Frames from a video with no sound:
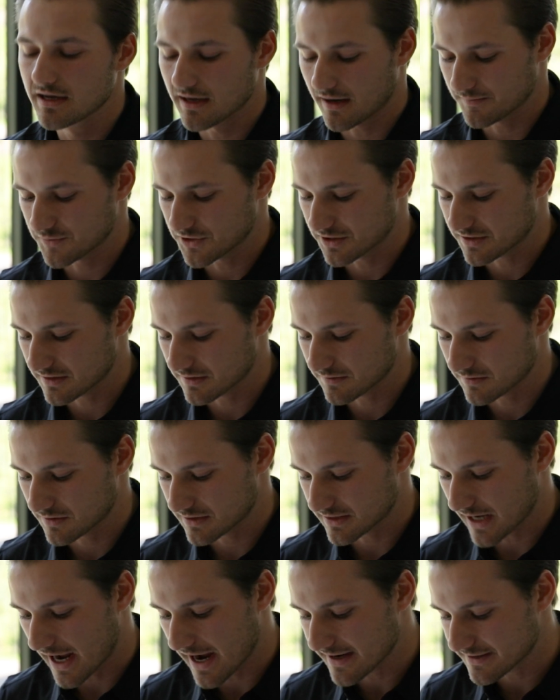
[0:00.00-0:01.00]
I'm
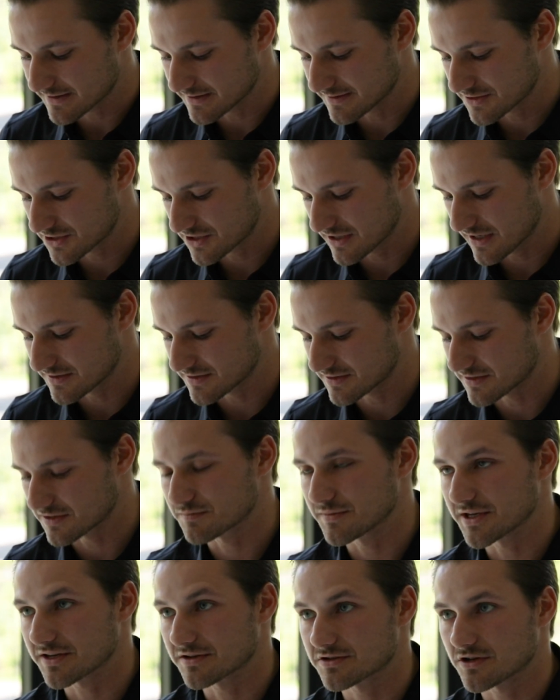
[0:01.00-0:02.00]
just diet didn't change, it's just
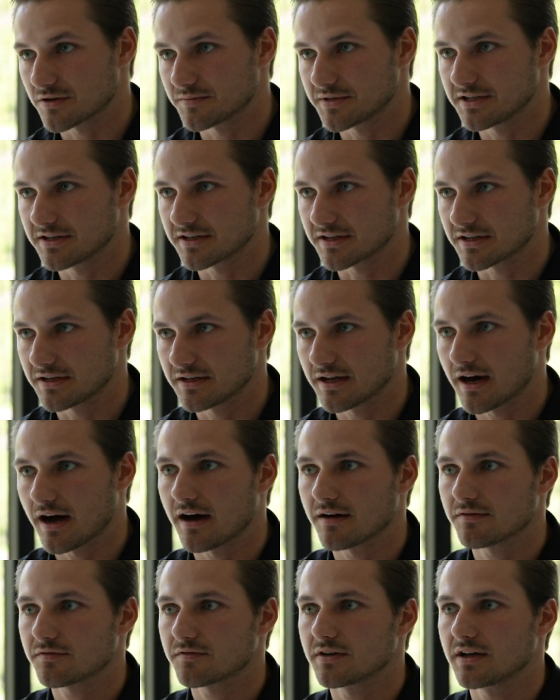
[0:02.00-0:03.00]
making sure I'm eating
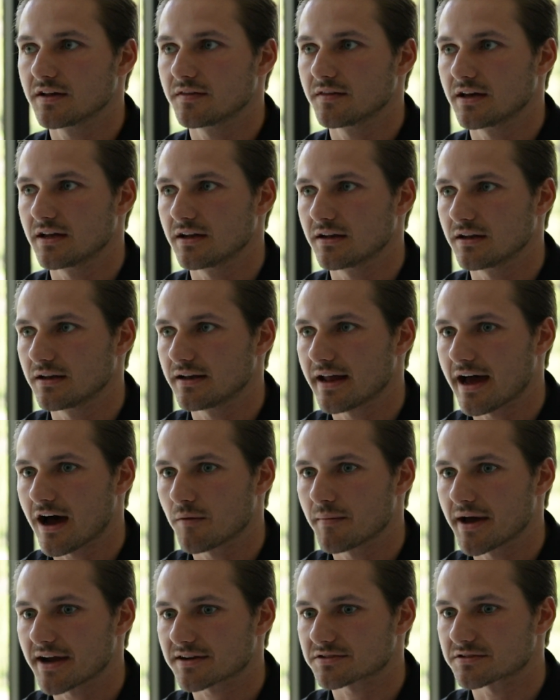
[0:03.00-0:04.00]
enough. And then now
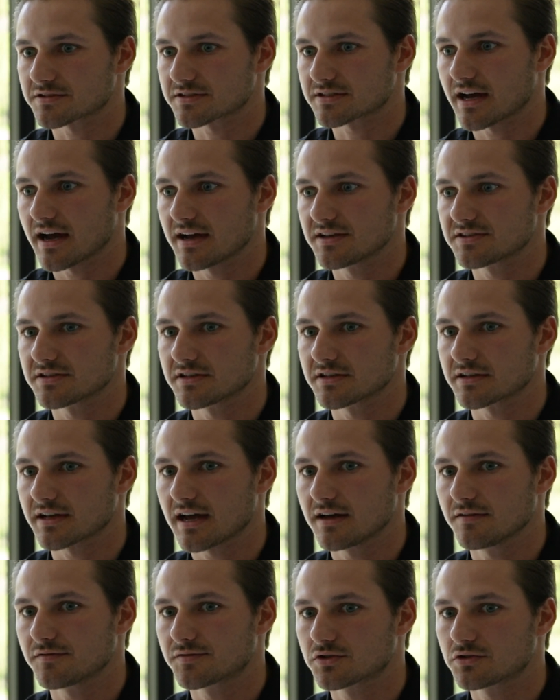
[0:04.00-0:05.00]
I'm exercising.
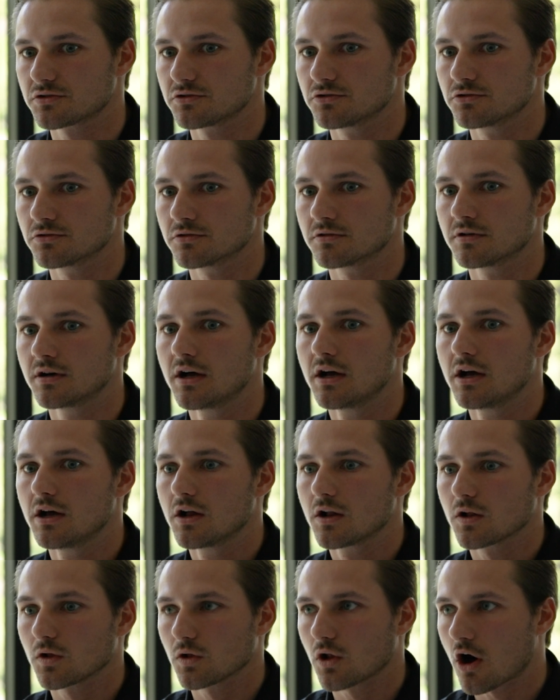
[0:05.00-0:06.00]
I have two
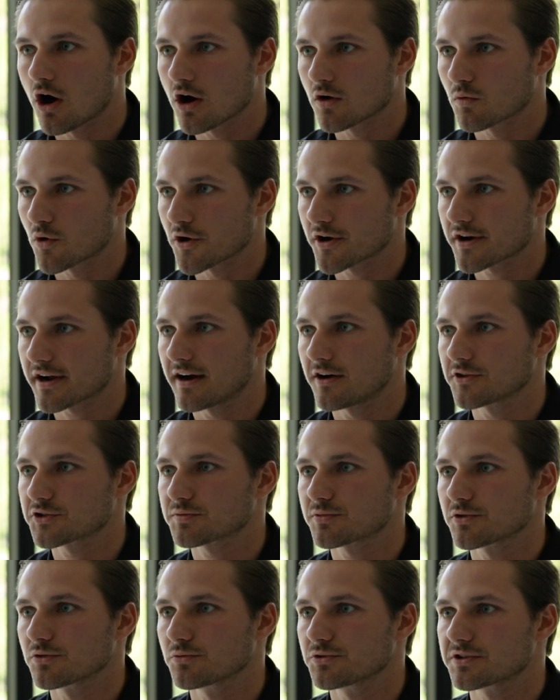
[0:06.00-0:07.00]
long workouts
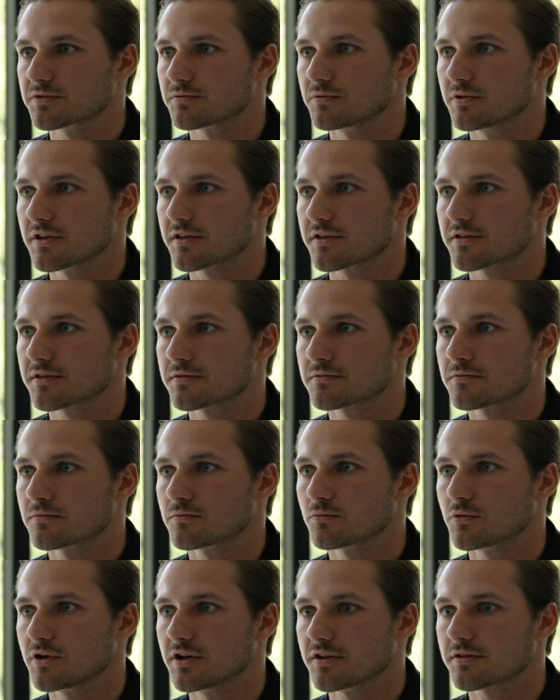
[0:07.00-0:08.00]
per week with
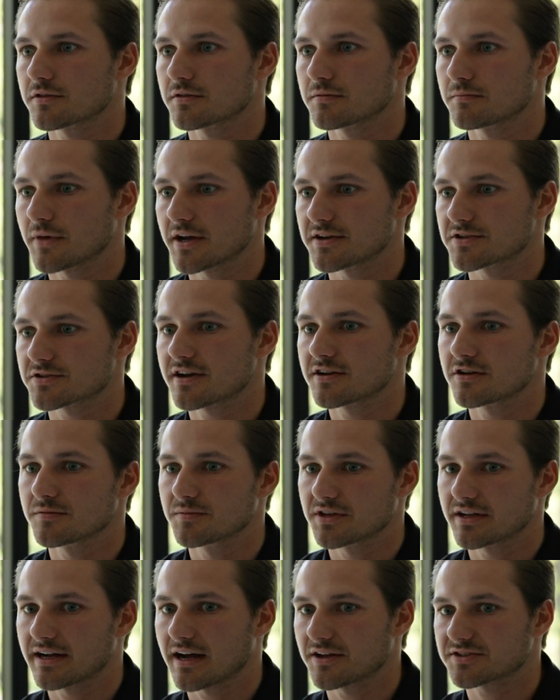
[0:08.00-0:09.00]
with my trainer.
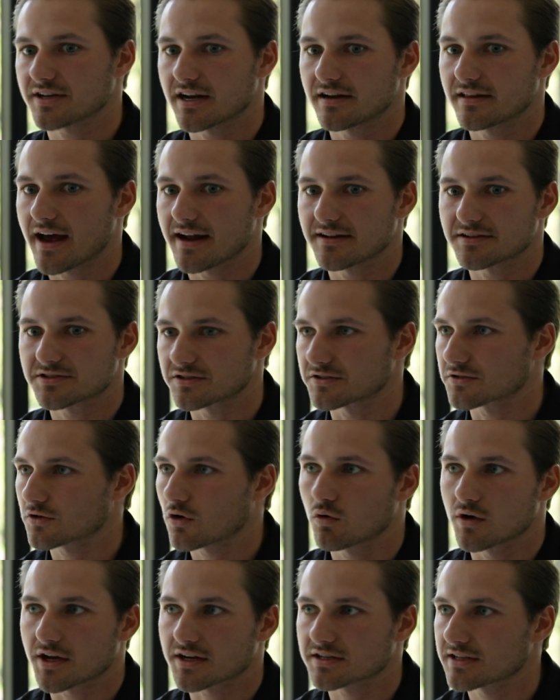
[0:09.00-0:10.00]
But then outside of that, it's just
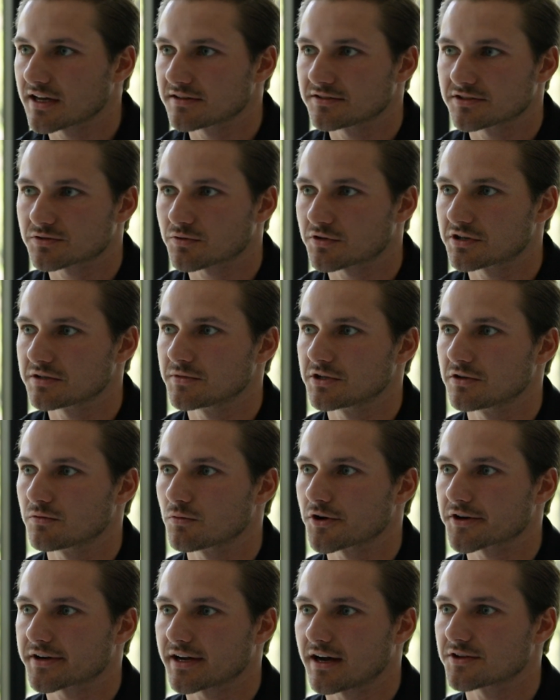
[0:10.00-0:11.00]
quick 10 to 20 minute
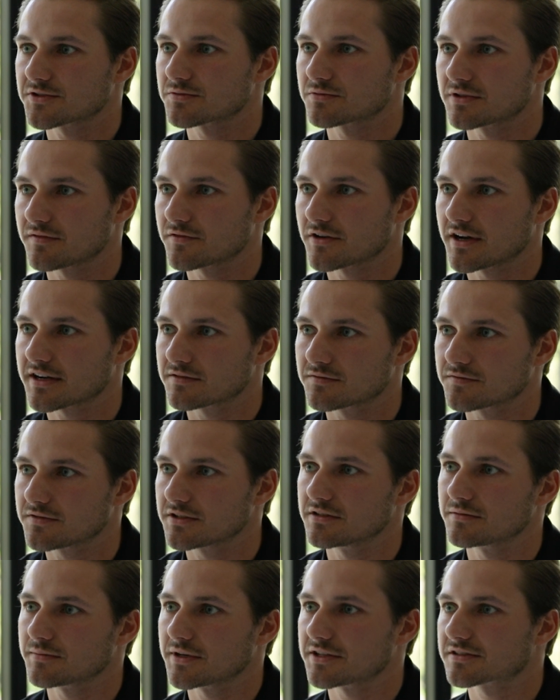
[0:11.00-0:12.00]
workouts whenever I can fit
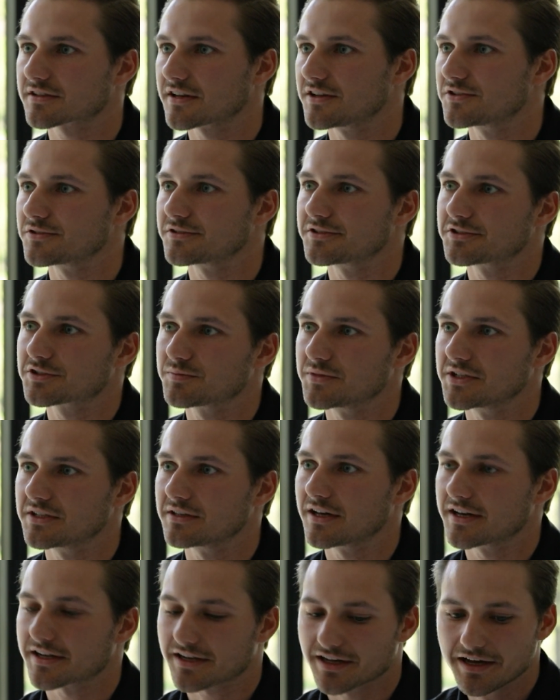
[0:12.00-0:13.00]
it in my schedule. And it's been
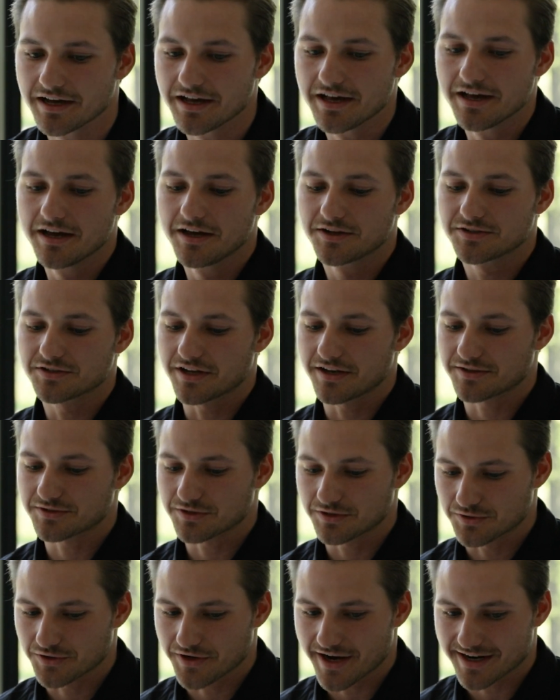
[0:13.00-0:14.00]
like, to,
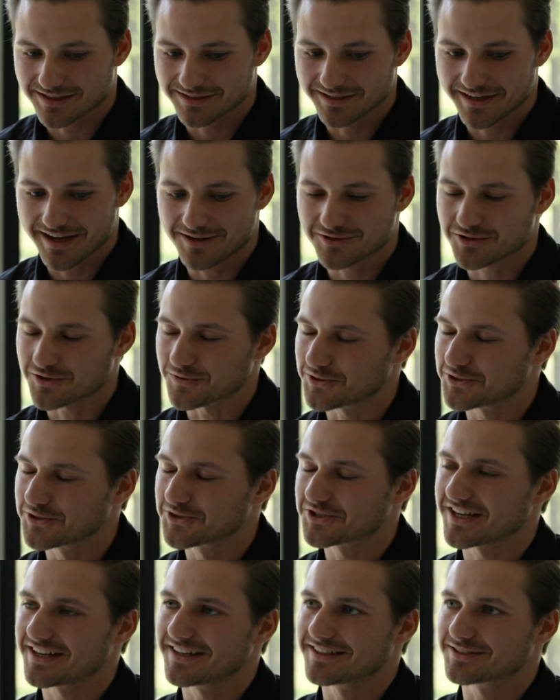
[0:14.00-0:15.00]
to directly answer what you
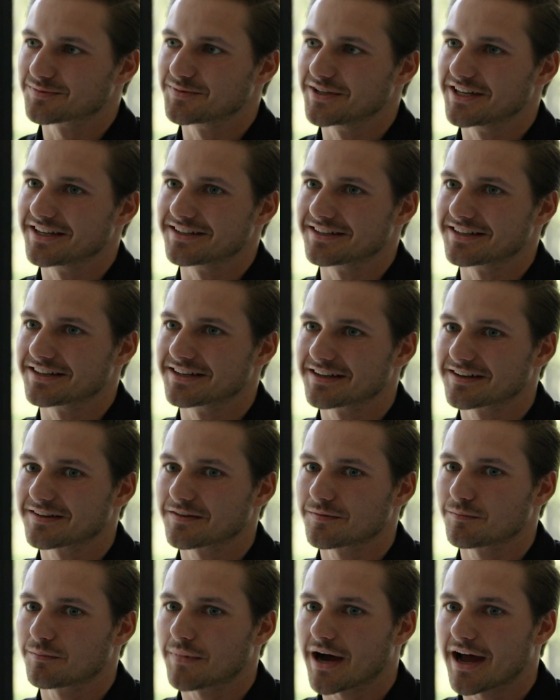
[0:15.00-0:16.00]
said, it's been
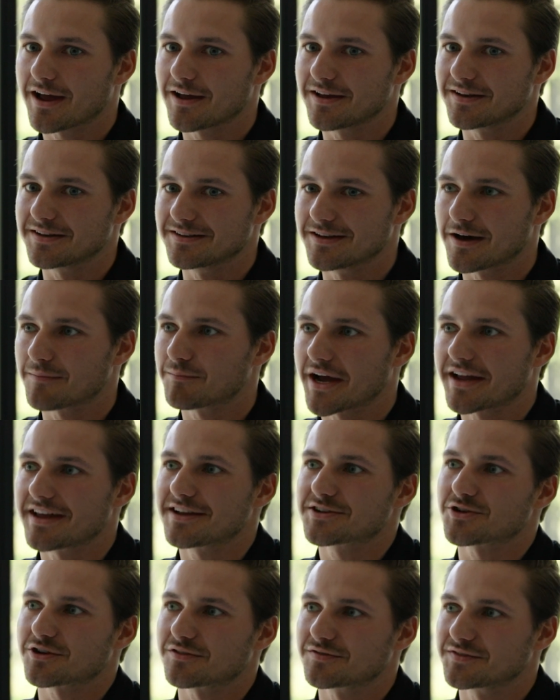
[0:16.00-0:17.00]
my my
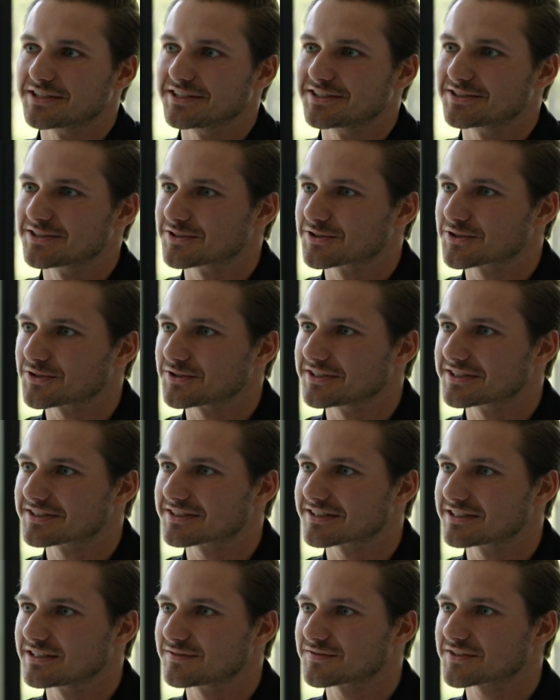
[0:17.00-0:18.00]
HRV has increased
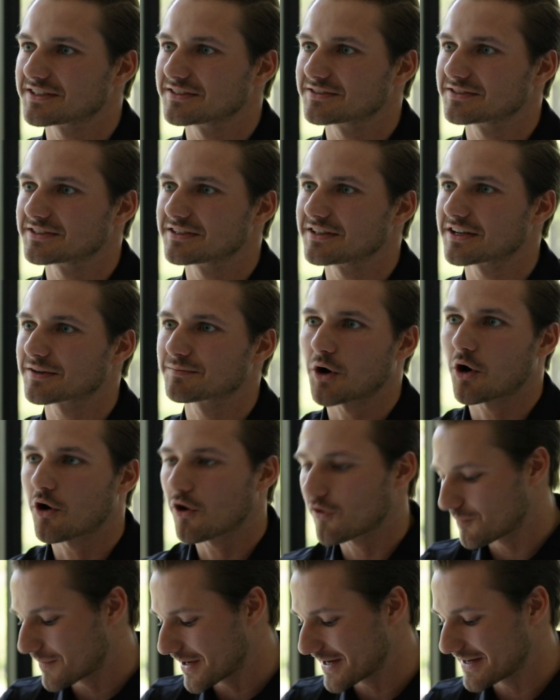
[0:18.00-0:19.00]
significantly. Like
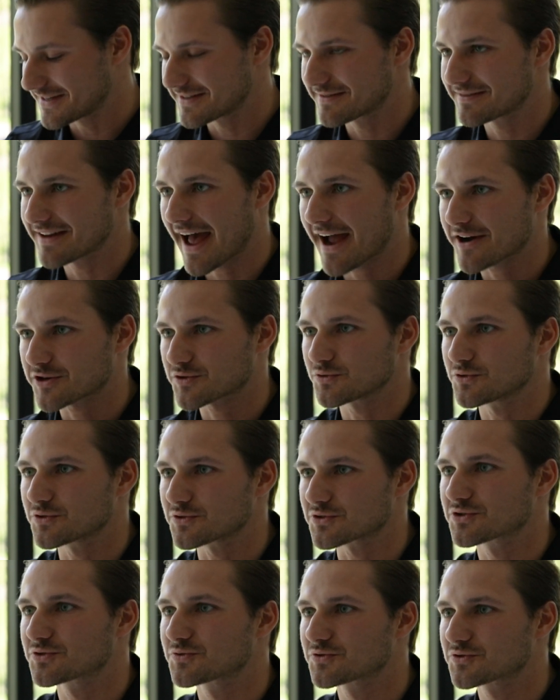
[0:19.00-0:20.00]
all of my actual
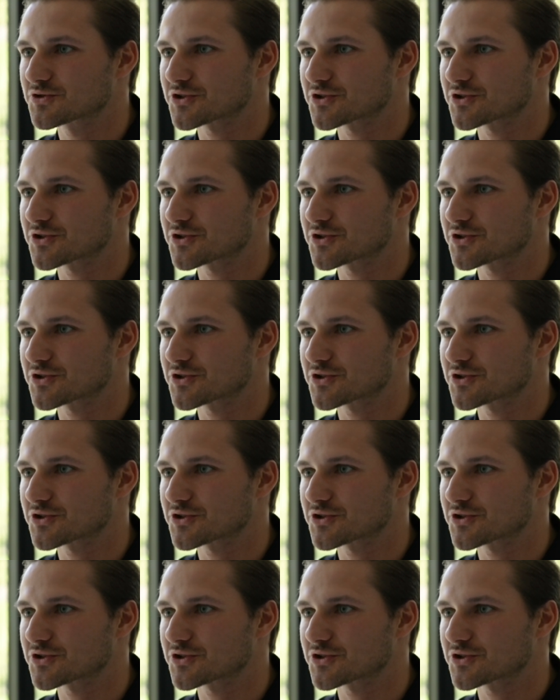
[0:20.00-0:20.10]
mm-hmm.